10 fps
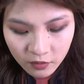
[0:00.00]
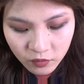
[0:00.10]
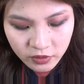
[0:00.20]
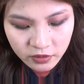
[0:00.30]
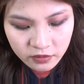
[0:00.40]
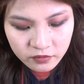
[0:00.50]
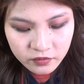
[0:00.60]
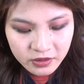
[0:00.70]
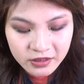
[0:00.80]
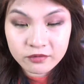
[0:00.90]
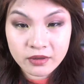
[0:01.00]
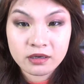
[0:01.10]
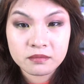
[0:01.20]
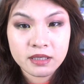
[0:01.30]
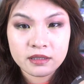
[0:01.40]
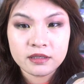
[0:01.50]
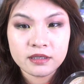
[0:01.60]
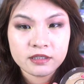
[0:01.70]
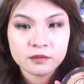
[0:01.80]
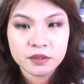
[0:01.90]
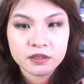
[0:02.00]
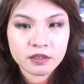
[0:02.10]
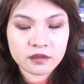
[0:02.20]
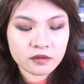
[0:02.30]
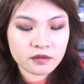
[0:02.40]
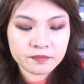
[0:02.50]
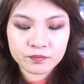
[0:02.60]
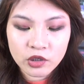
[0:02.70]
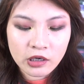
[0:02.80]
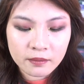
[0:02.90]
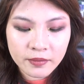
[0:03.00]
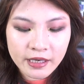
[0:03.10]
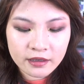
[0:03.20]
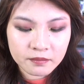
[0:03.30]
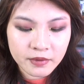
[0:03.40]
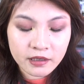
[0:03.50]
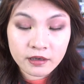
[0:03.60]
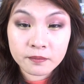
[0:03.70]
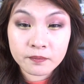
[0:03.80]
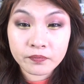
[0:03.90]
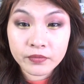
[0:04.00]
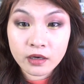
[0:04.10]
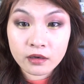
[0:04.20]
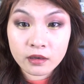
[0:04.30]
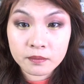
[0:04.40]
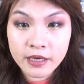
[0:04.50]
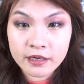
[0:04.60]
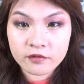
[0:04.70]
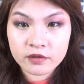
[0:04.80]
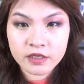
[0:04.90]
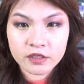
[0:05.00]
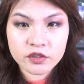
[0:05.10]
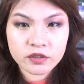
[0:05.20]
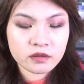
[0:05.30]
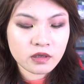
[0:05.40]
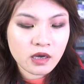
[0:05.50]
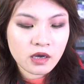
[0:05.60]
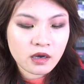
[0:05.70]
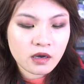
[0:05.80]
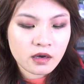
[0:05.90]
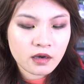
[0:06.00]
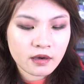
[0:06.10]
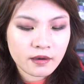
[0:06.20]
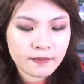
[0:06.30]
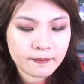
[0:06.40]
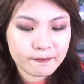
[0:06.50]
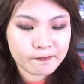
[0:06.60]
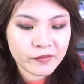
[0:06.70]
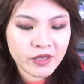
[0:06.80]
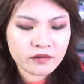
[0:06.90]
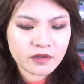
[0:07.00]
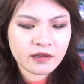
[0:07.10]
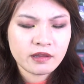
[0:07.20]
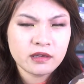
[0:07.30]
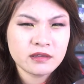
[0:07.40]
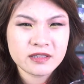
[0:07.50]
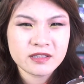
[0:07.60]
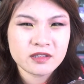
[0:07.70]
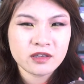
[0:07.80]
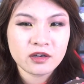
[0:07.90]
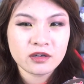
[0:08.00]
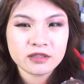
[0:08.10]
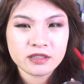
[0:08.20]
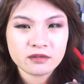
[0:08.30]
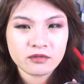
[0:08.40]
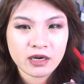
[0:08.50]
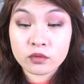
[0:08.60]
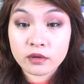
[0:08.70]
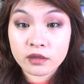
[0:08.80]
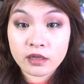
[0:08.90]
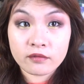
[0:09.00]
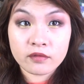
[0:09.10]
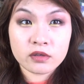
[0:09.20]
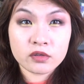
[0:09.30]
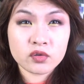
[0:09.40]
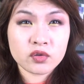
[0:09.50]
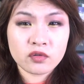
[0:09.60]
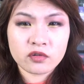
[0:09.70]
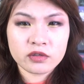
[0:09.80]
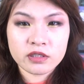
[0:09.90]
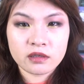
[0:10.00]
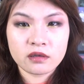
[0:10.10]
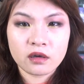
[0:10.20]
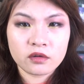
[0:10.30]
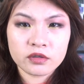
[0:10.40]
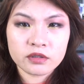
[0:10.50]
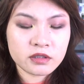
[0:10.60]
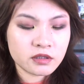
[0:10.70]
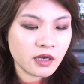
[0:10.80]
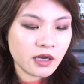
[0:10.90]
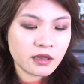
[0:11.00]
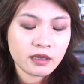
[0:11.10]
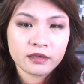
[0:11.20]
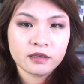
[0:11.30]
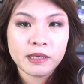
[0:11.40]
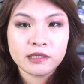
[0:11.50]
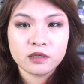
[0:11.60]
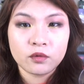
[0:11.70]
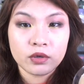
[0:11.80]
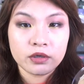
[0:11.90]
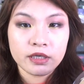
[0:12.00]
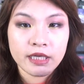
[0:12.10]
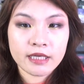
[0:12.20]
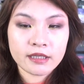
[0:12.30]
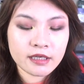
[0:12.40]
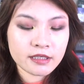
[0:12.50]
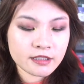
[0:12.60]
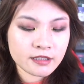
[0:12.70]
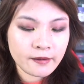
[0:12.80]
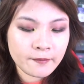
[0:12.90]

I wouldn't really recommend this particular compact makeup uh, compact foundation um, and I think this costs around 11 to 13 dollars like depends on where you get this